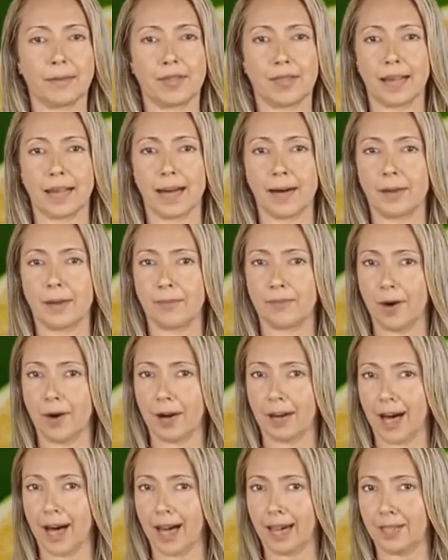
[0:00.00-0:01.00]
Together,
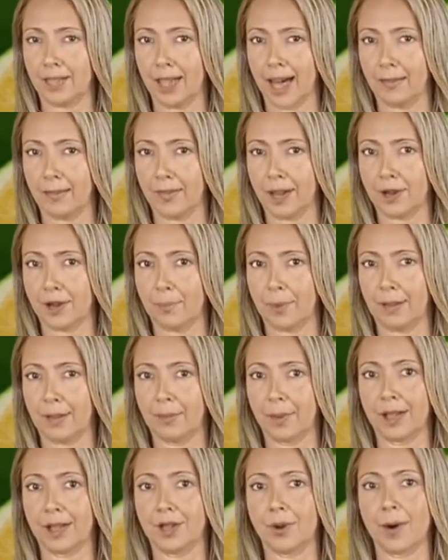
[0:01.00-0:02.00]
folate and
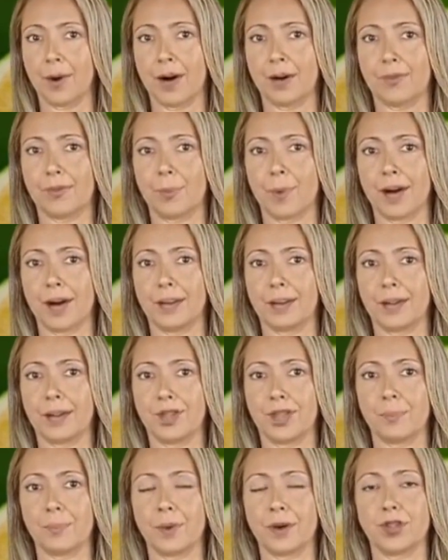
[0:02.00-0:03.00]
vitamin B12
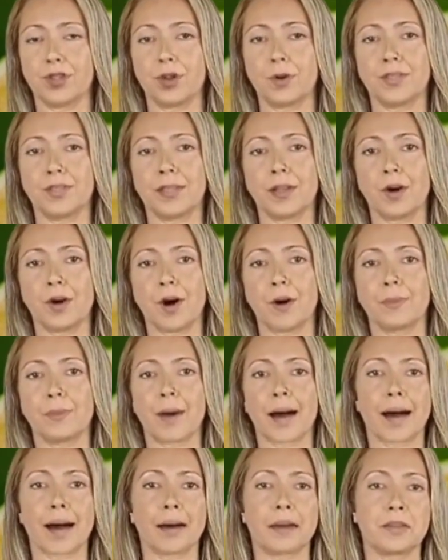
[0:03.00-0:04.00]
work to produce a
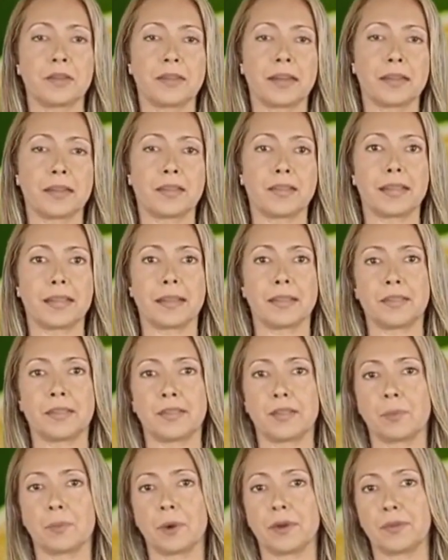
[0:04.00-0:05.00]
compound that
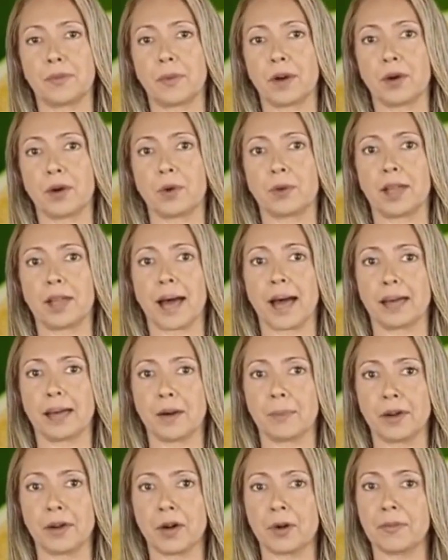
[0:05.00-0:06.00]
assists with mood and
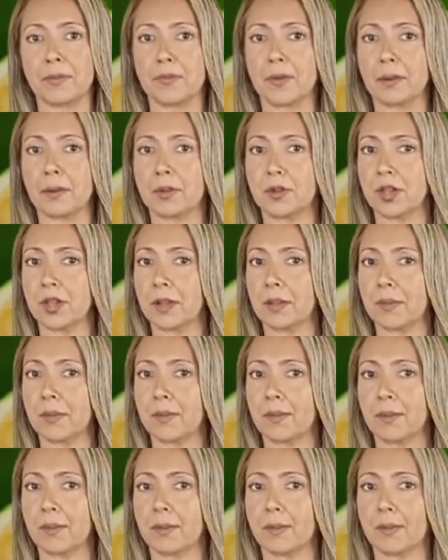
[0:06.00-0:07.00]
immune function.
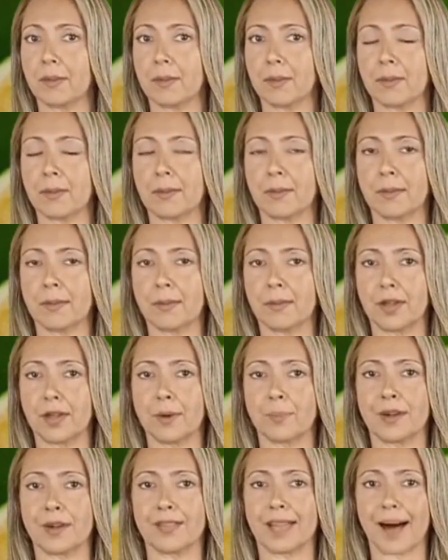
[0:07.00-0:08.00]

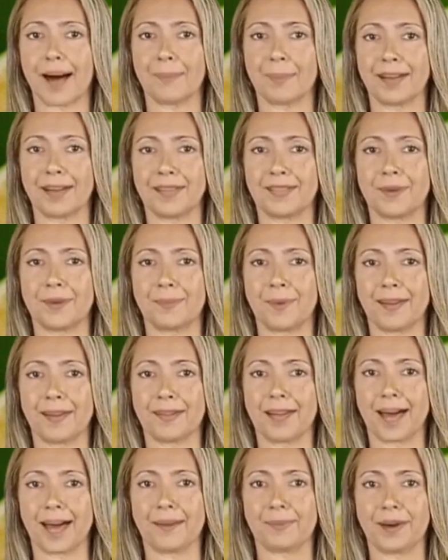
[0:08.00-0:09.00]
The metabolism
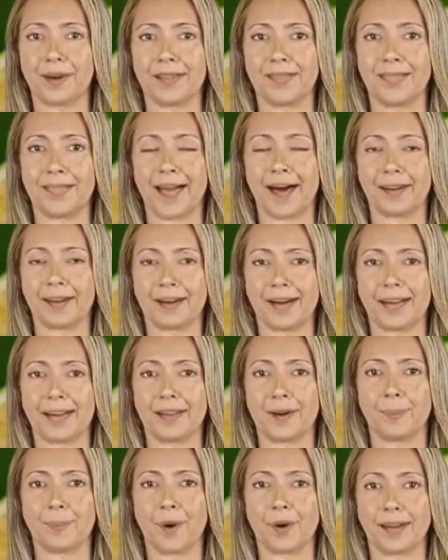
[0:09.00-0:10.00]
of every cell
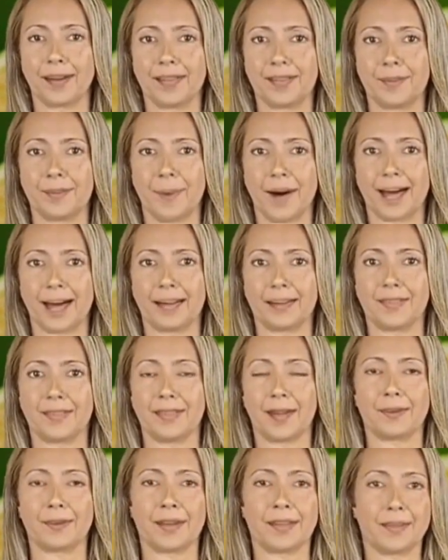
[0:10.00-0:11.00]
in the body
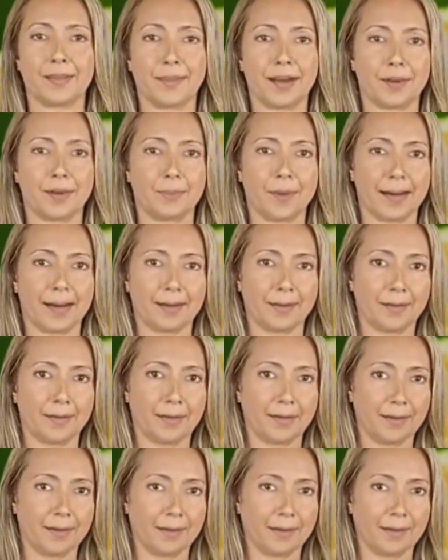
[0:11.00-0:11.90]
depends on this vitamin.